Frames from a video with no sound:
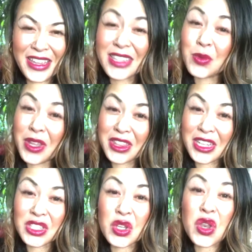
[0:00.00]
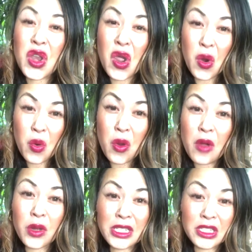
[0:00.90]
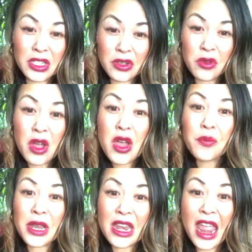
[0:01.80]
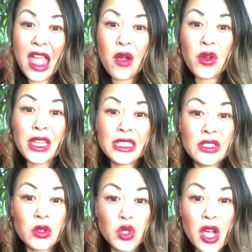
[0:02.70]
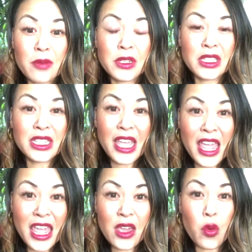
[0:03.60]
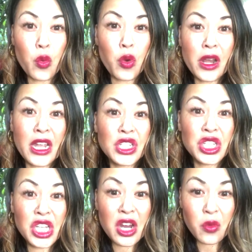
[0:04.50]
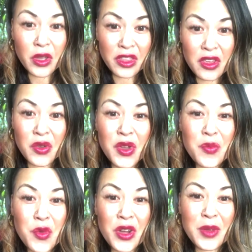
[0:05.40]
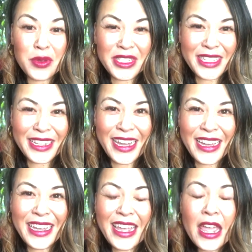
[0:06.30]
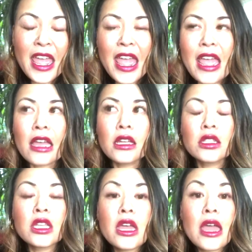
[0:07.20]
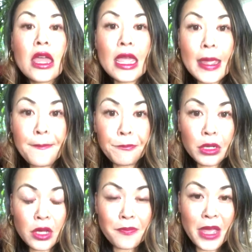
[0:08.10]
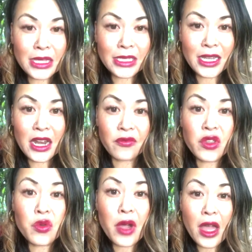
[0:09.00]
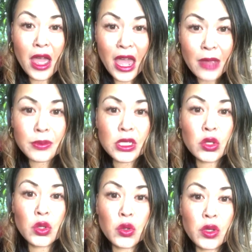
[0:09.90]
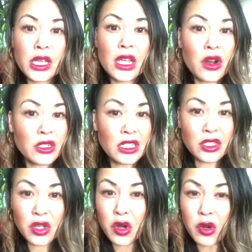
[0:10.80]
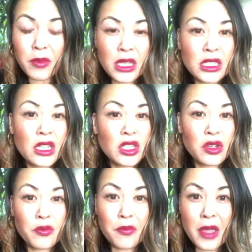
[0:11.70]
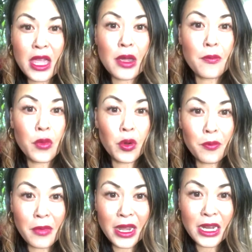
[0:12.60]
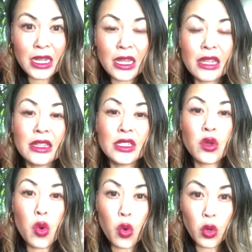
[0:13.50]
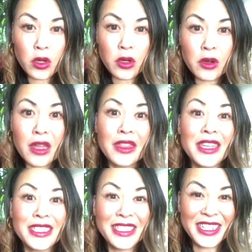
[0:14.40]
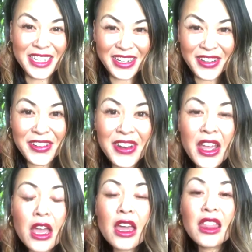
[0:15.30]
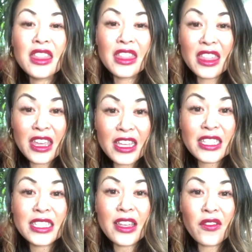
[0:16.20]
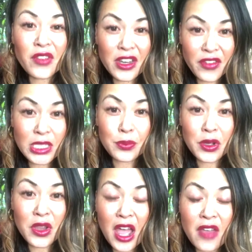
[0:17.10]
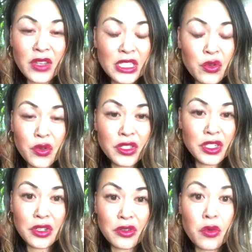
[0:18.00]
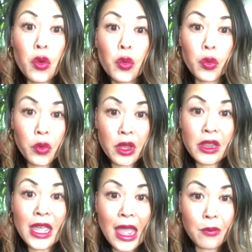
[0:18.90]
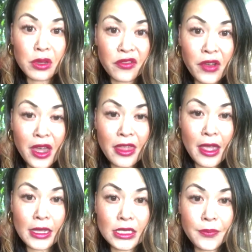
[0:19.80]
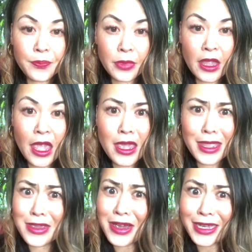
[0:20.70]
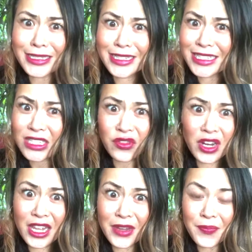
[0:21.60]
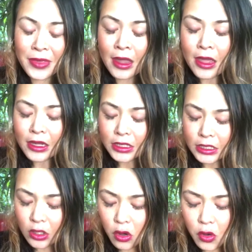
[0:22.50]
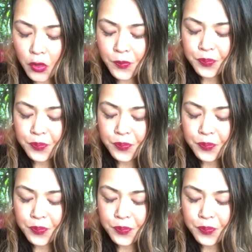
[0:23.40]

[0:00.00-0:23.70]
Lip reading: one thing to know what to do, but now it's your job to take what I share with you. Good morning, Priscilla, and implement it. If you absolutely are determined to make more money in this quarter and this year, this Facebook Live is going to really amplify that. Okay, and you guys, this is free. So